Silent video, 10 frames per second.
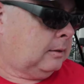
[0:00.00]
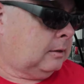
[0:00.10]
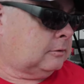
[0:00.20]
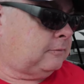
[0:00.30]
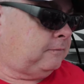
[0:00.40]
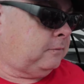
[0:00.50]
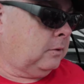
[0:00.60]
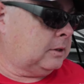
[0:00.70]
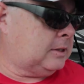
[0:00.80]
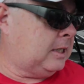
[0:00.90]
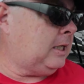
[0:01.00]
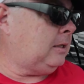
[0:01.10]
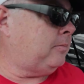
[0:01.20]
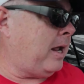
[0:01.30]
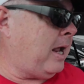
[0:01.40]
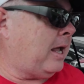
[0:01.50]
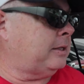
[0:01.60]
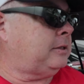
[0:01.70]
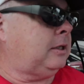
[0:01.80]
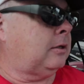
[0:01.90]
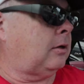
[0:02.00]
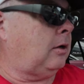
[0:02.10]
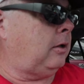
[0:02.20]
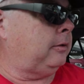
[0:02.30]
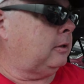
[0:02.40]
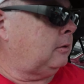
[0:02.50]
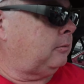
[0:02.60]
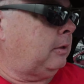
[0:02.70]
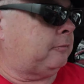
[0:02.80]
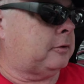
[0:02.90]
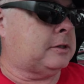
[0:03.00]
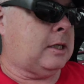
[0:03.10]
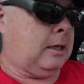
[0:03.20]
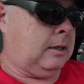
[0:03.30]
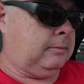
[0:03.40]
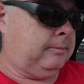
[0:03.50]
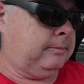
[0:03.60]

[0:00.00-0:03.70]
There's 14 pads here on the Riverside.